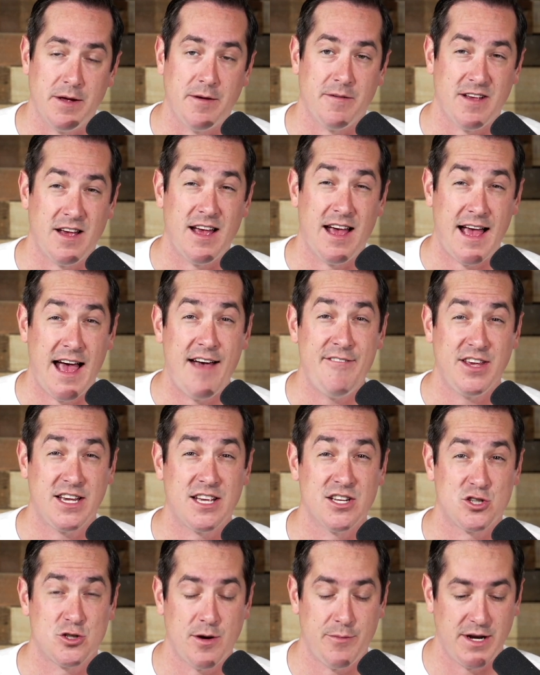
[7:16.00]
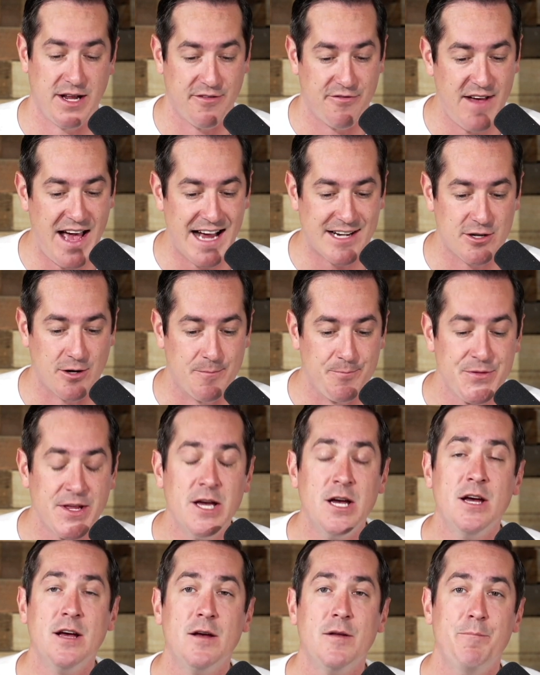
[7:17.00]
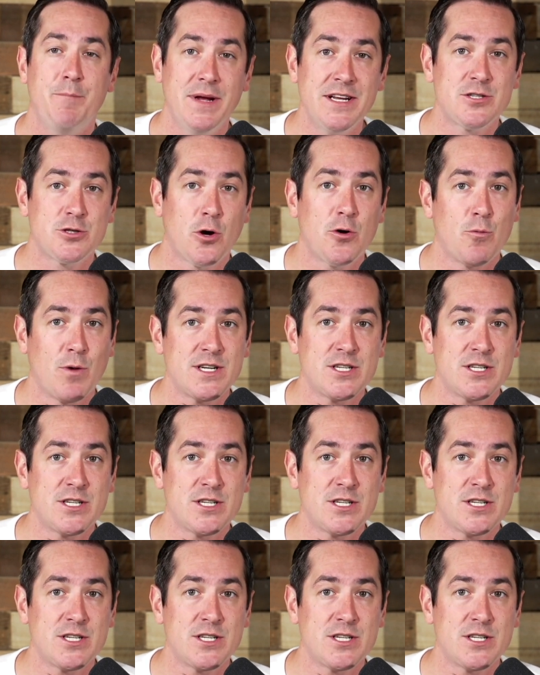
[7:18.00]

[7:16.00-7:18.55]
heavy contributing factor, Minnesota